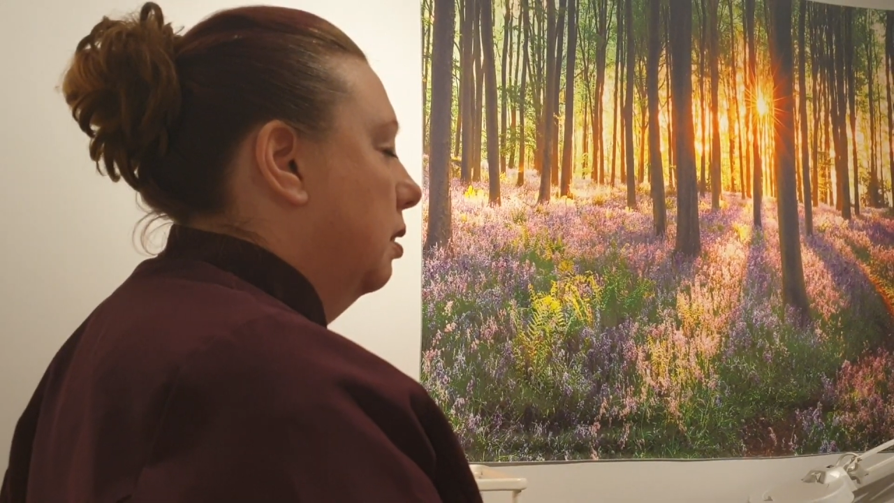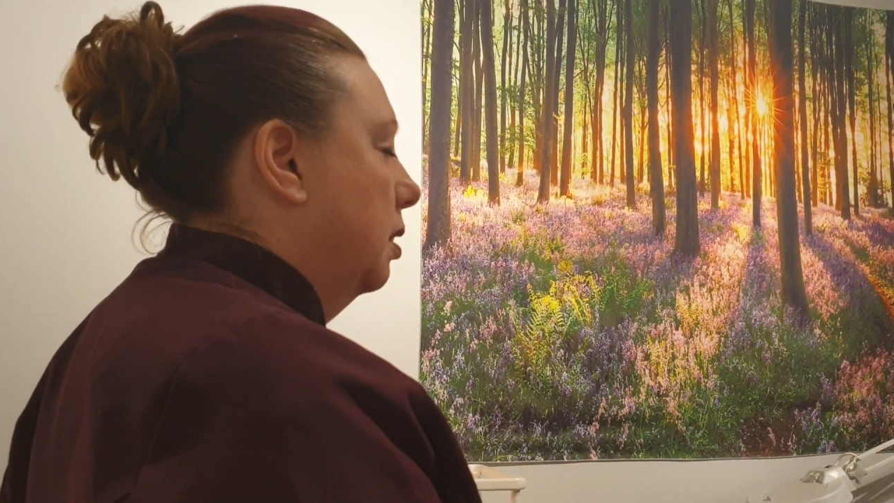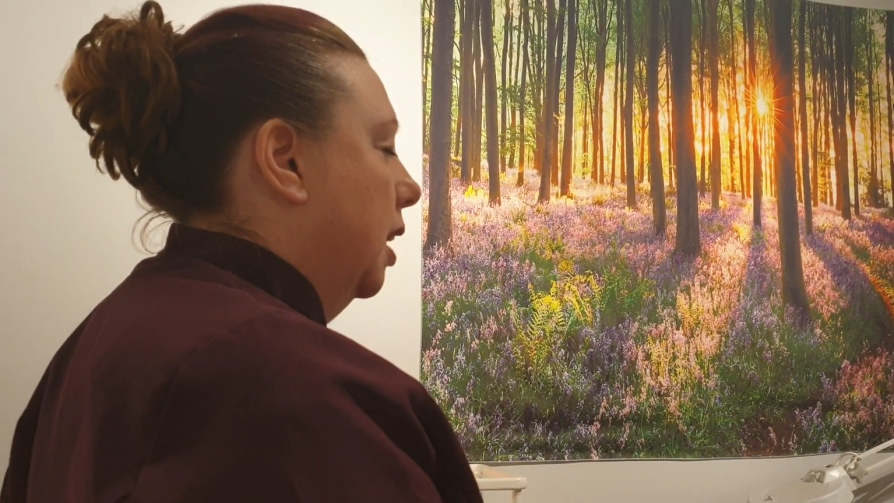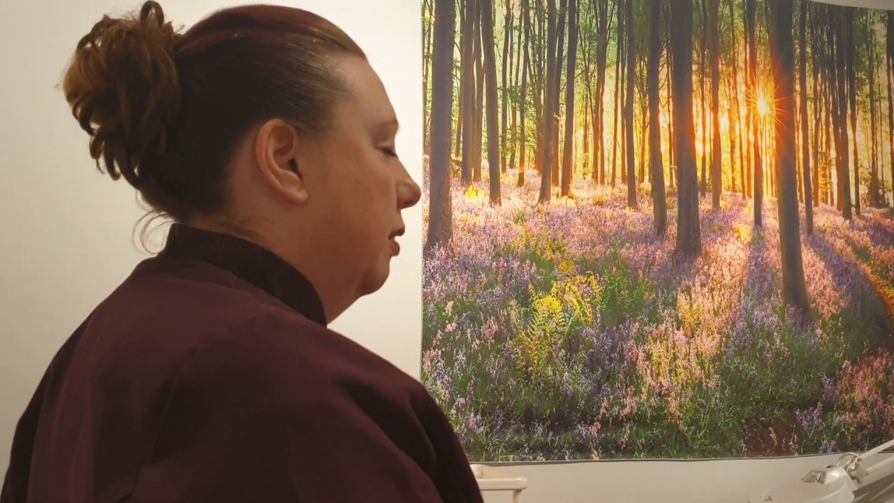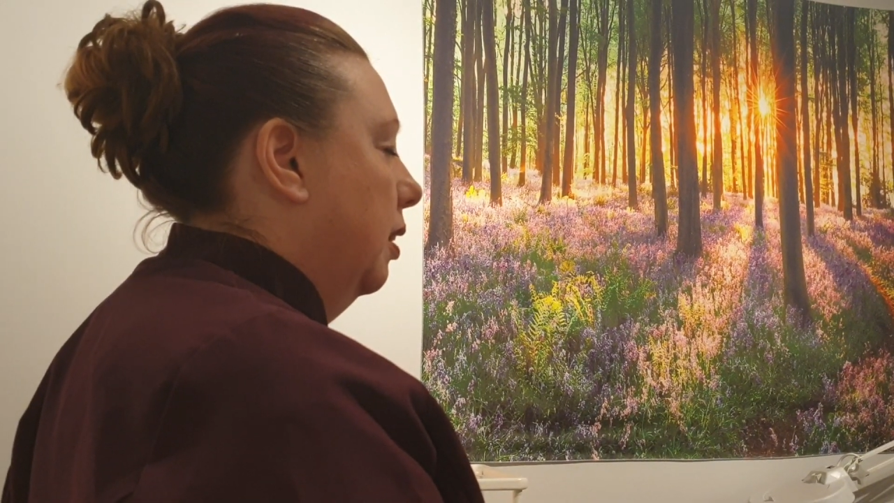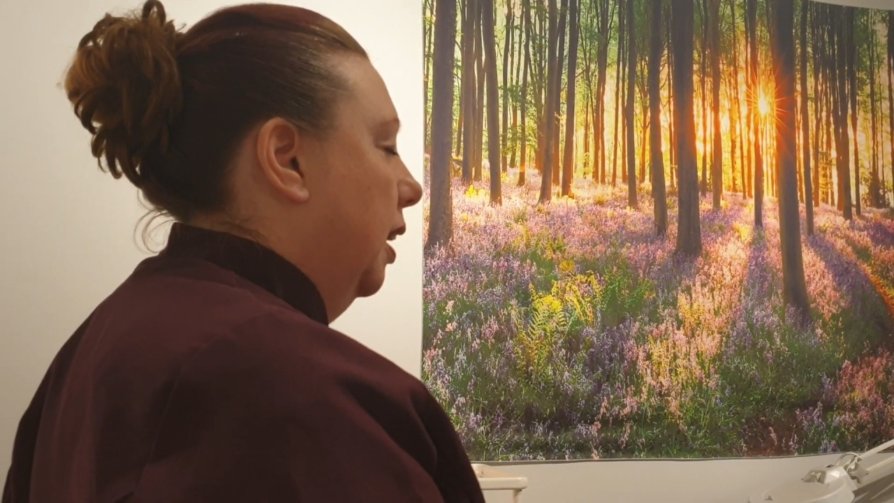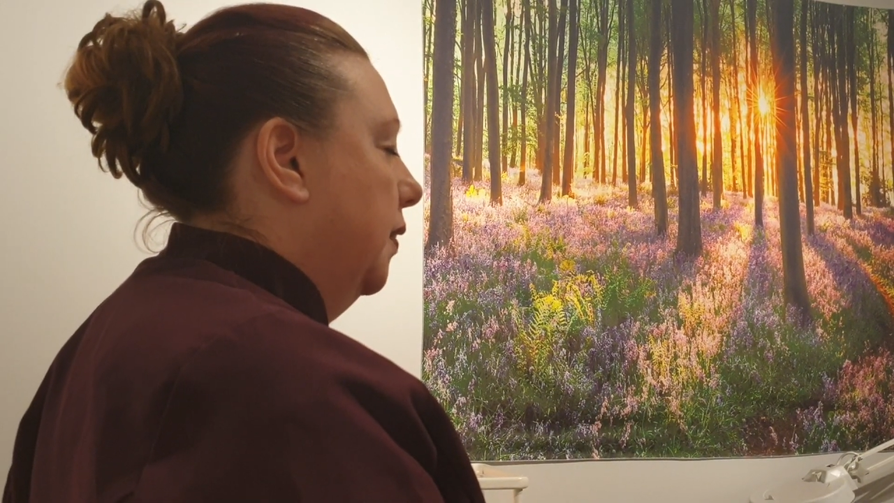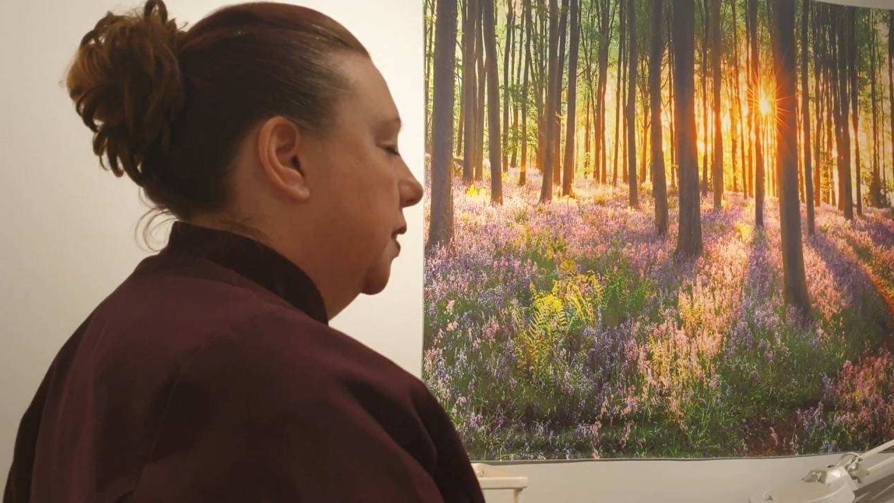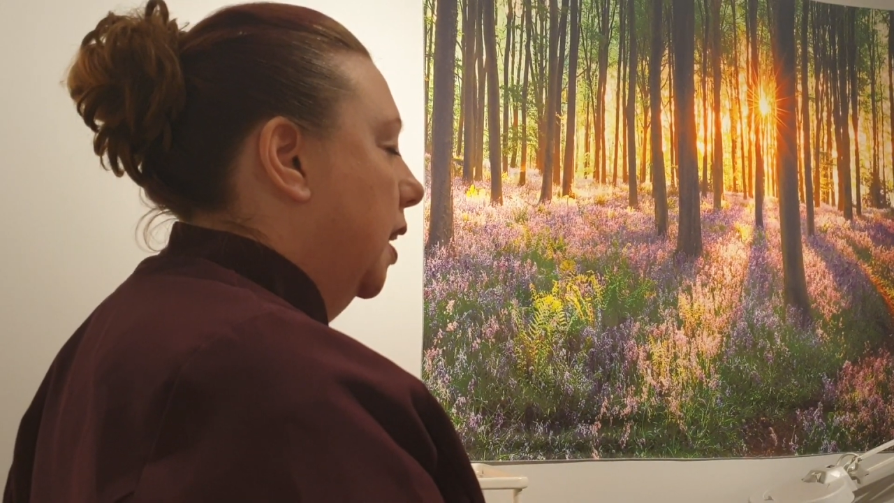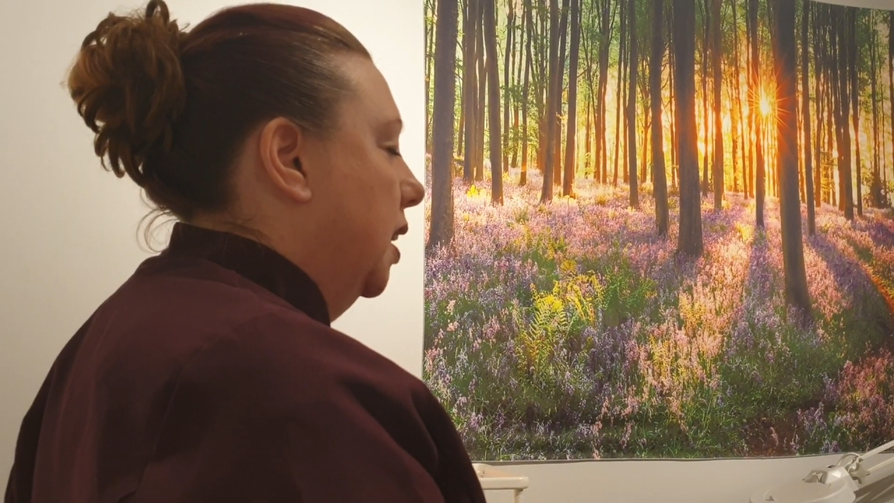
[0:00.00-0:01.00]
down the
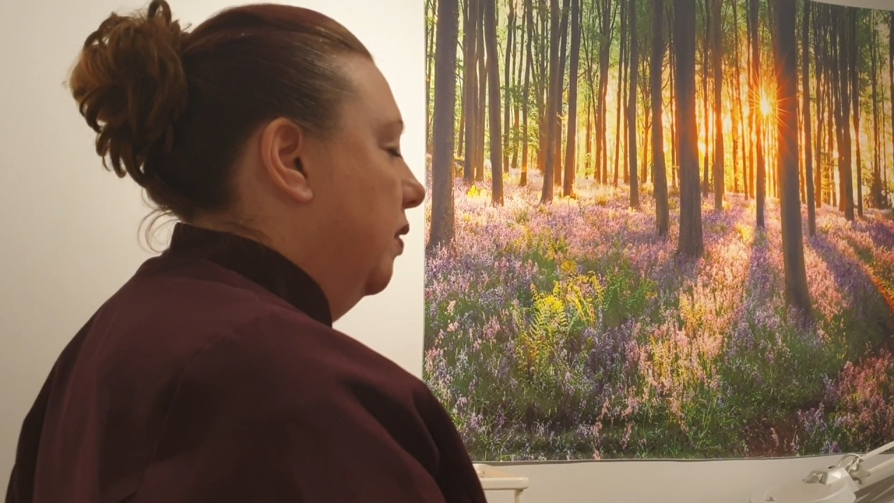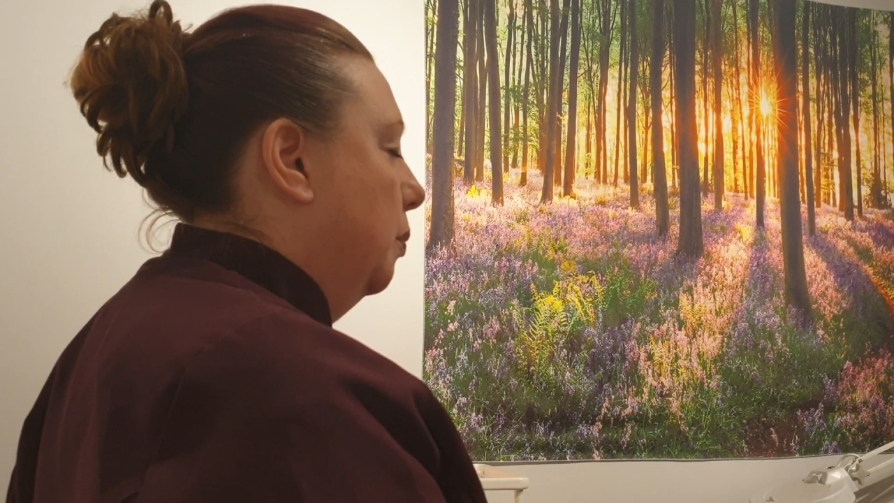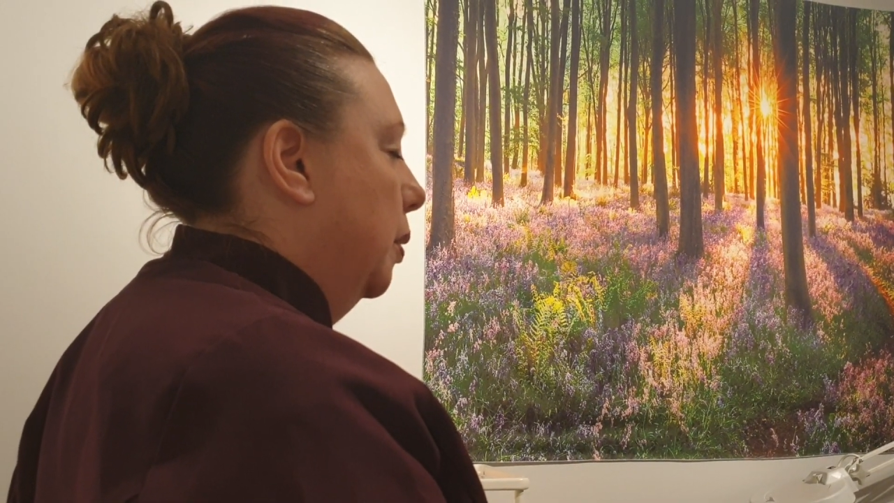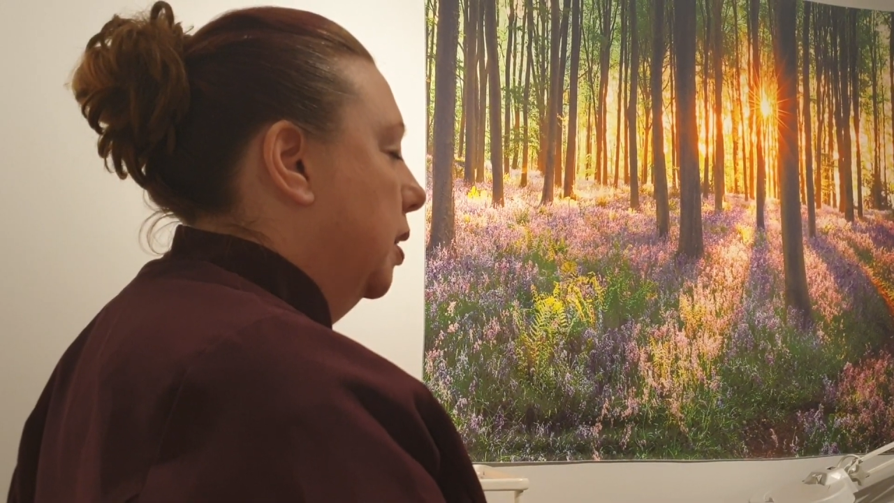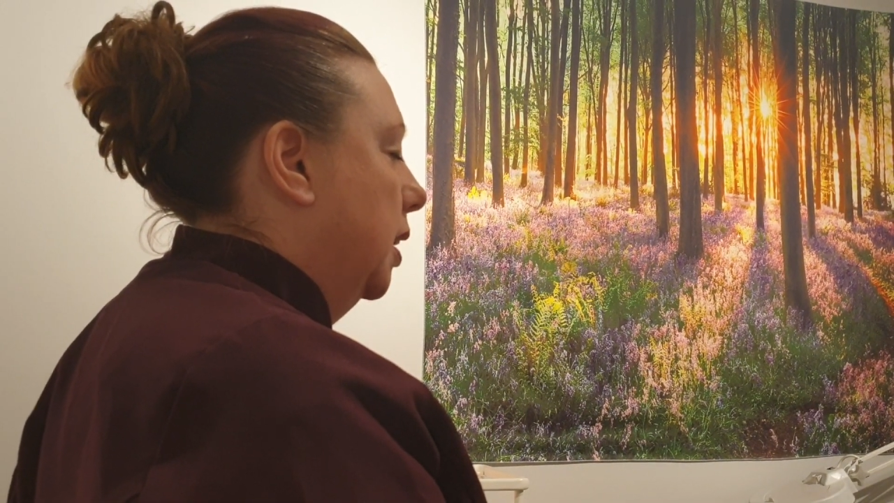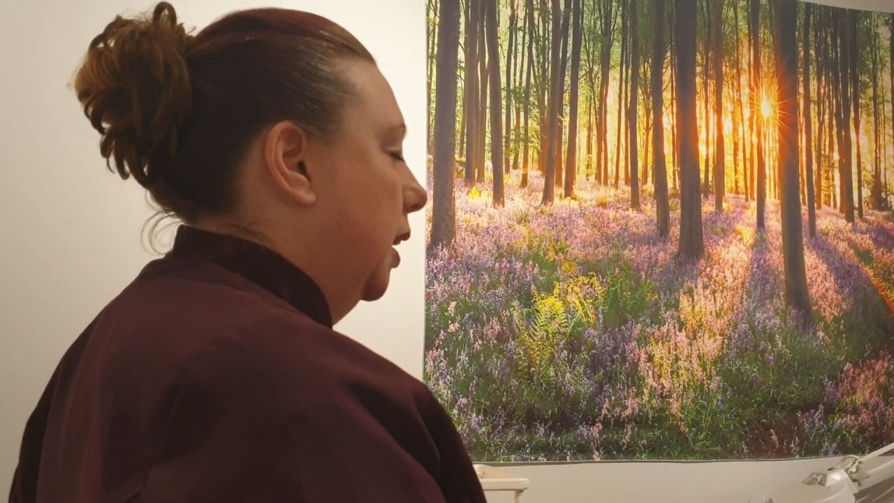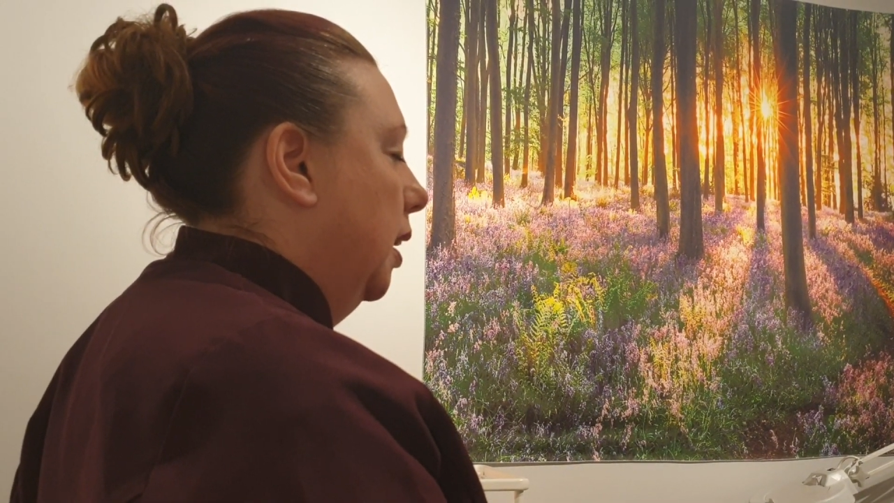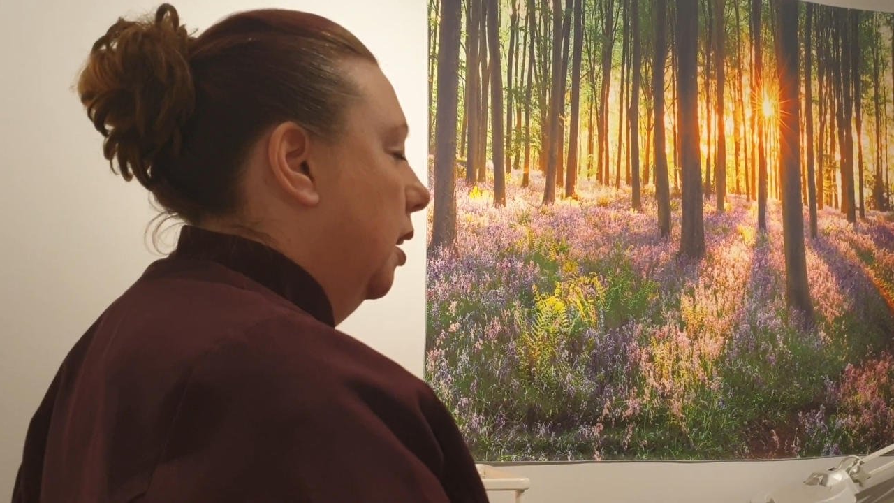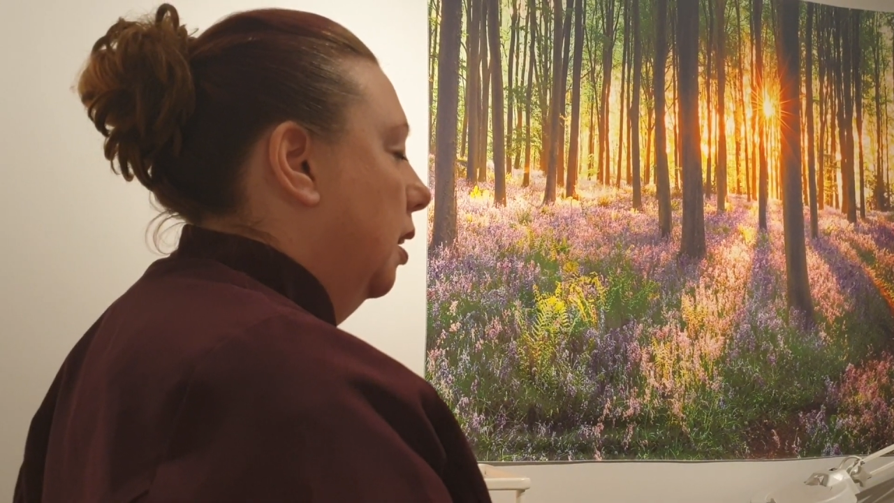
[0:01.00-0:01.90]
left side of the body,